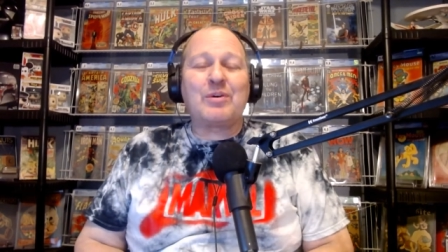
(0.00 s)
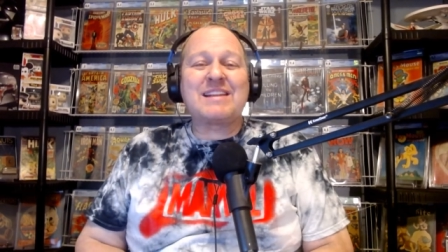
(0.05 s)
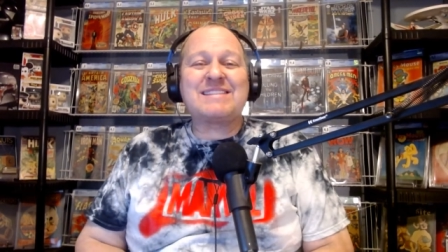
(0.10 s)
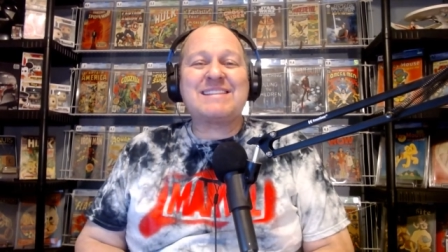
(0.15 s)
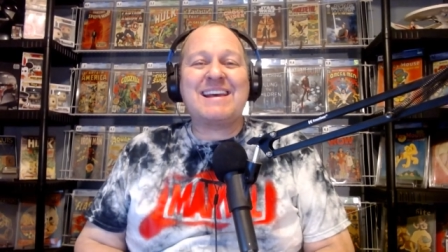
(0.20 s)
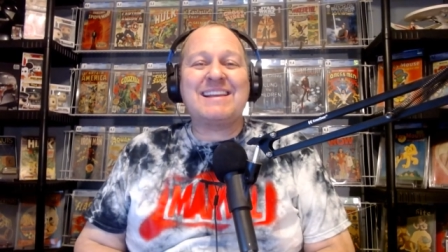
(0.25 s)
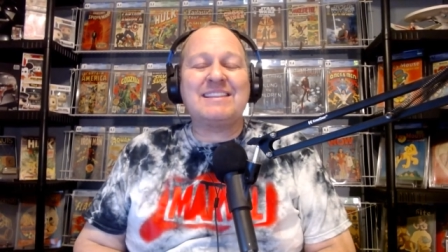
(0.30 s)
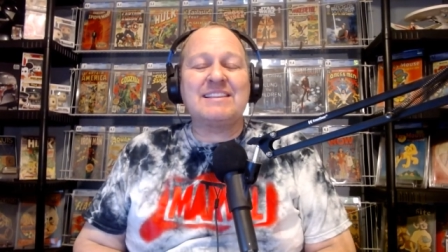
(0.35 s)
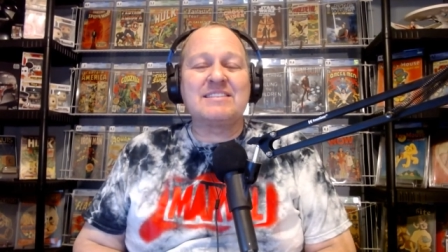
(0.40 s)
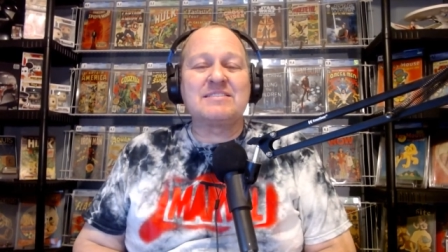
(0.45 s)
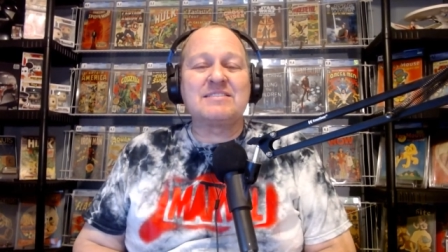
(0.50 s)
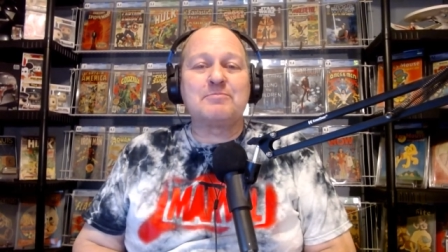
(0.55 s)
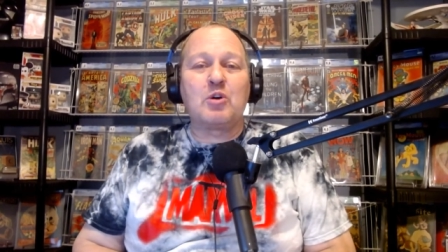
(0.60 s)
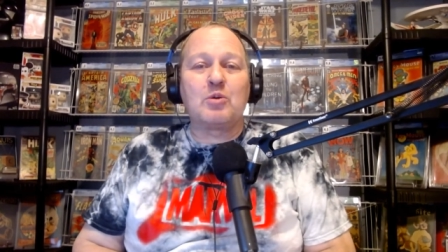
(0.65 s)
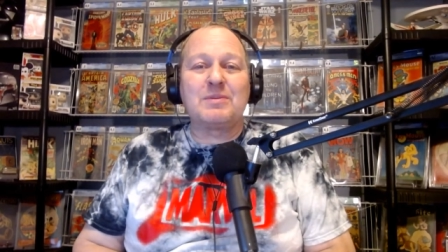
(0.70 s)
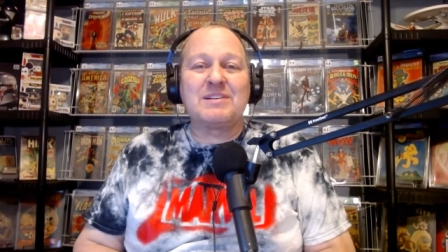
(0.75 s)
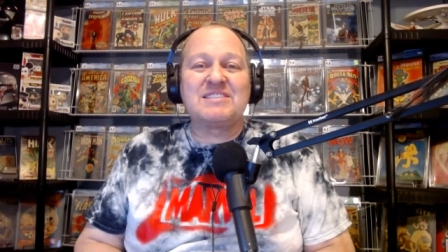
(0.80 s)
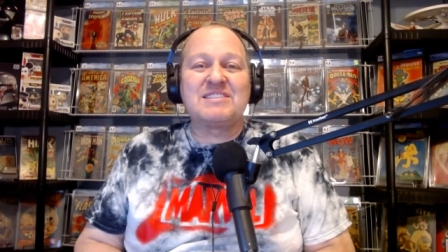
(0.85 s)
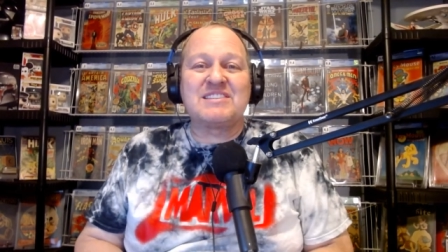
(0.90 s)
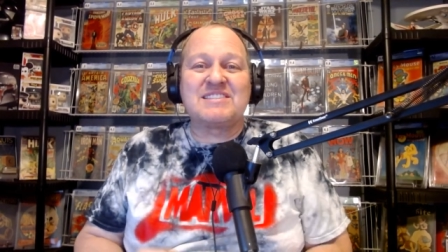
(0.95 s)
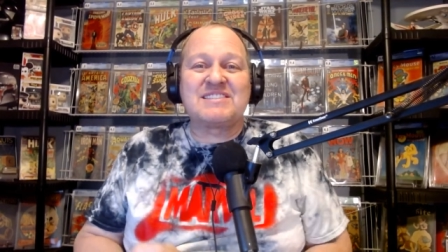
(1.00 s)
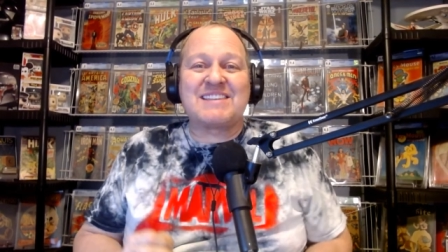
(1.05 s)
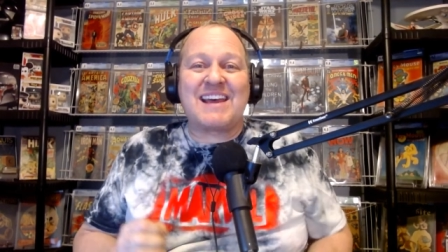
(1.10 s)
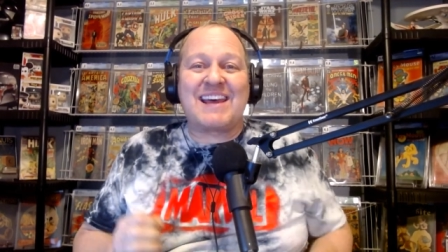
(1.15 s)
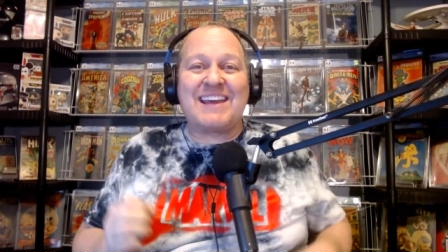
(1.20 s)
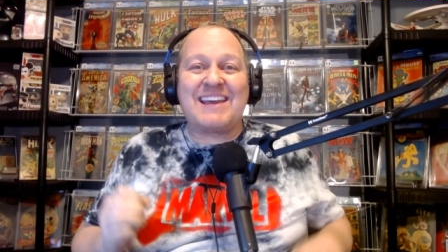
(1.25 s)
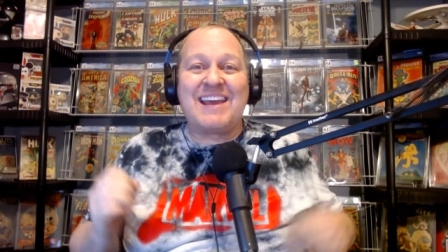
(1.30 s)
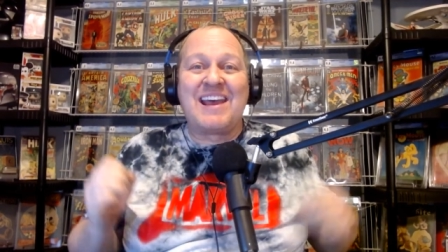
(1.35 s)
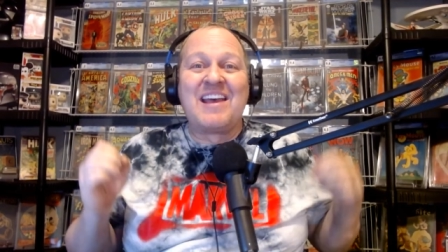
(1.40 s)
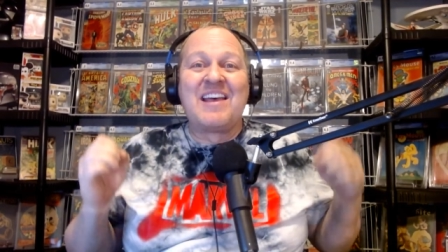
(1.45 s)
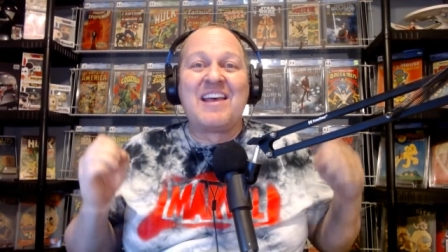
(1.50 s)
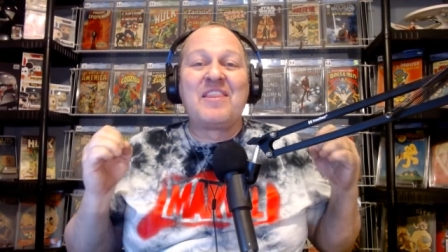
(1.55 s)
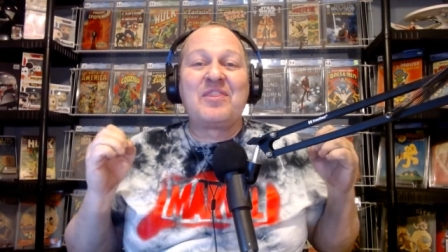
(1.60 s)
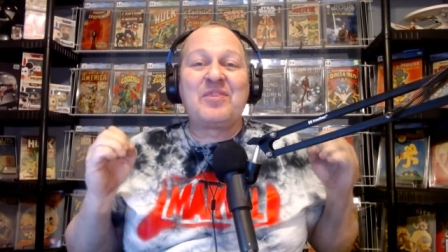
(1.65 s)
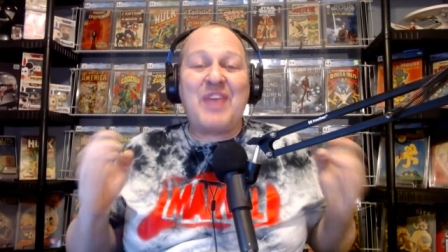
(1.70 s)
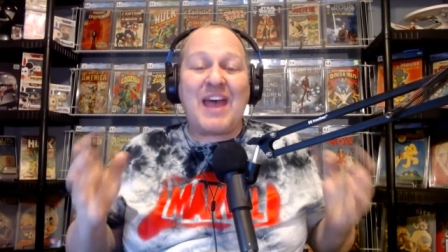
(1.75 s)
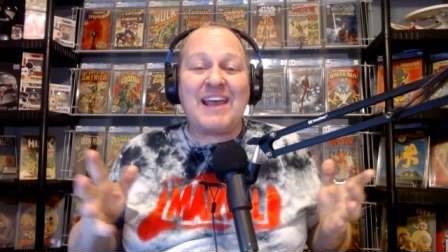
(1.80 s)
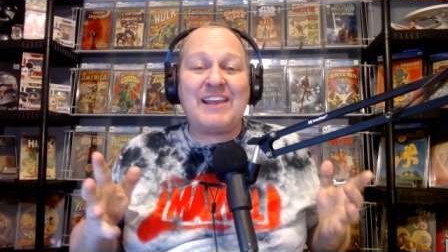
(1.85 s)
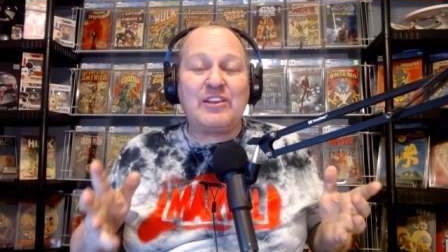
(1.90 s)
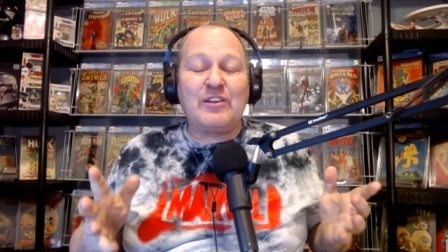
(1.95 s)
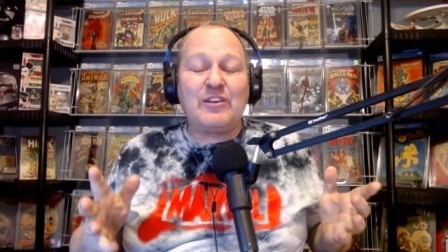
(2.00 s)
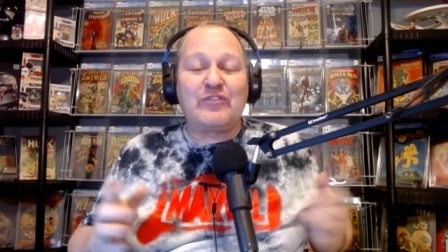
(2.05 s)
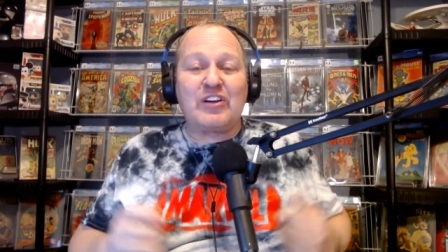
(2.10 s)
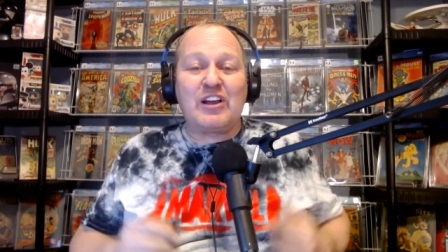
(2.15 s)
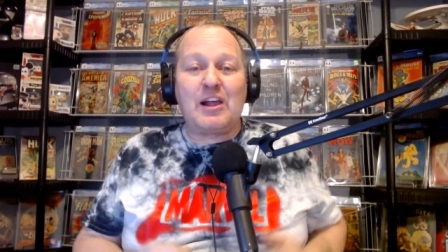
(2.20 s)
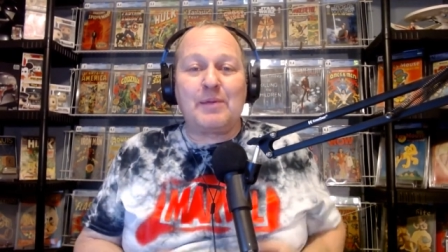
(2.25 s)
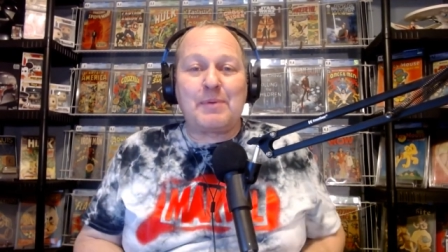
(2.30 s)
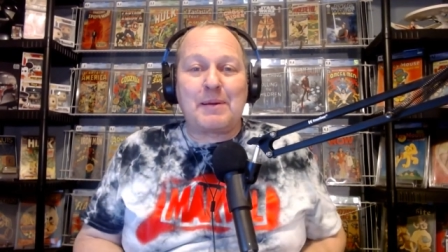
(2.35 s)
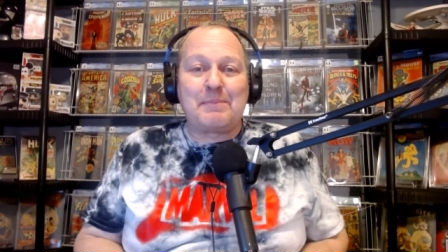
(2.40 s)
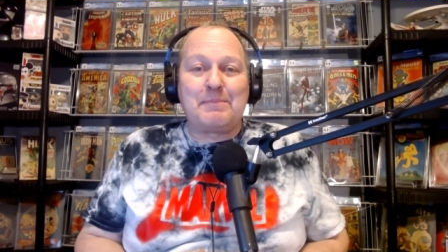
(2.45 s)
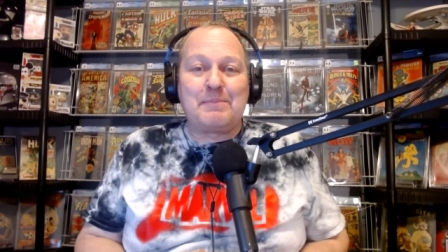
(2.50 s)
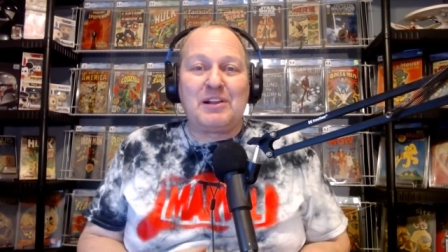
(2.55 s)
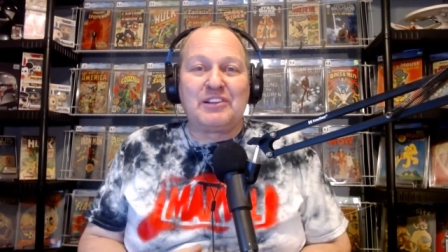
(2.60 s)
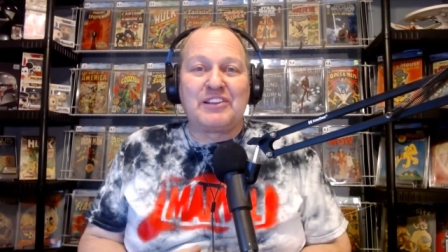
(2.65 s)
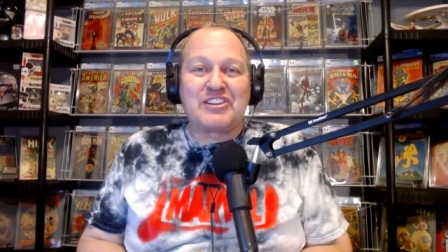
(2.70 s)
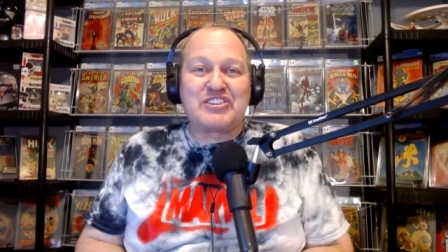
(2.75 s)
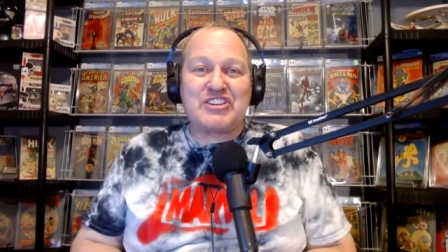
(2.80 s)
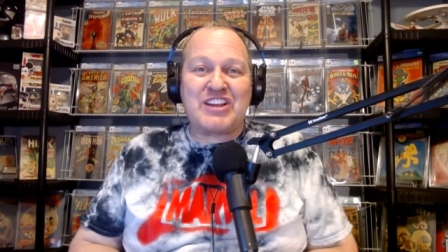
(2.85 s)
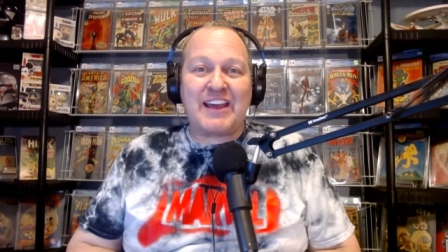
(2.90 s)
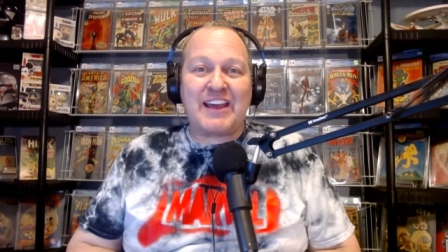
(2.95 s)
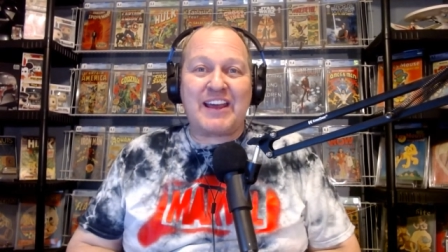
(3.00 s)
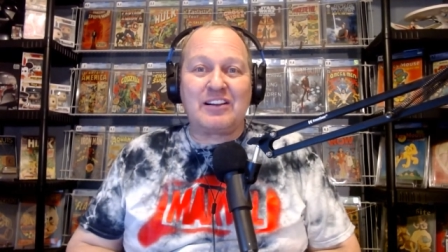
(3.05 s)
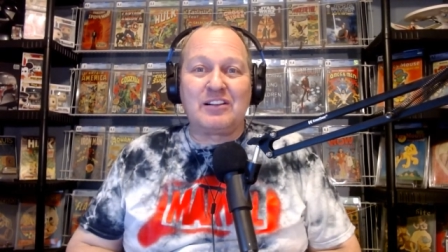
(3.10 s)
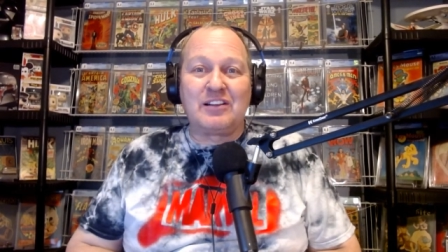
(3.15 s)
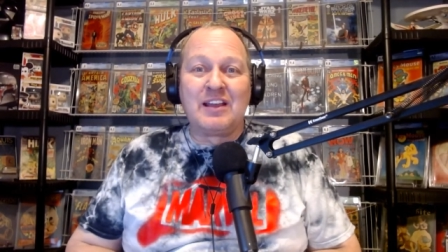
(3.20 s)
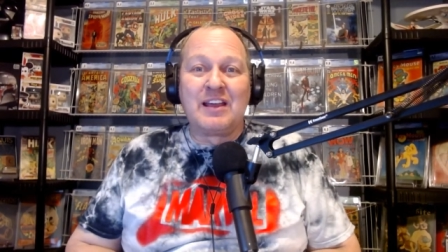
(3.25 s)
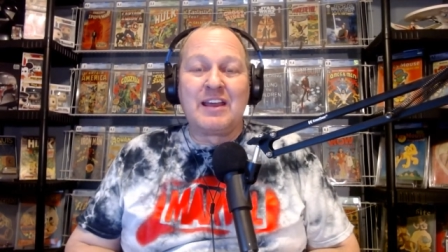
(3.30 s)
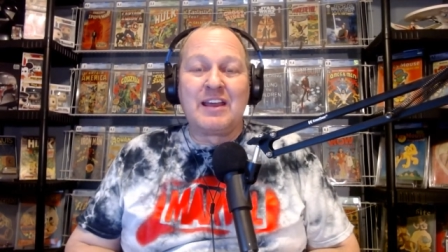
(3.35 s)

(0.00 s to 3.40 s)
take this moment to say thank you for helping build the channel,